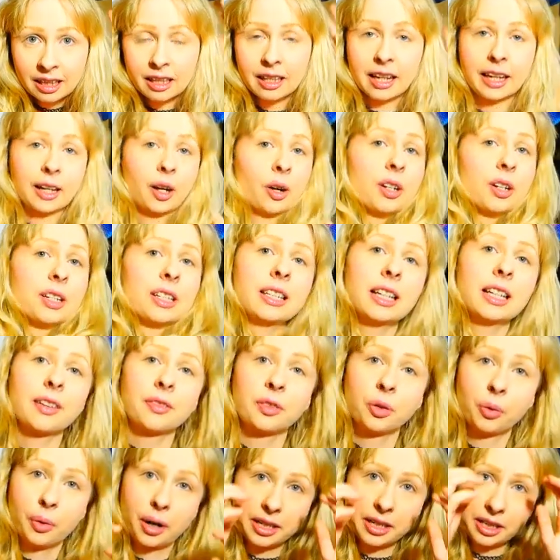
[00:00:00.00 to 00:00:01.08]
Like honestly, I have
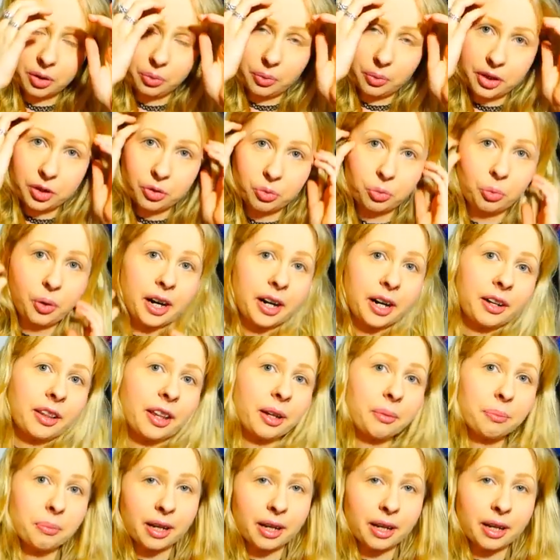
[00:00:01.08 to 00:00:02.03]
no idea when to wear them,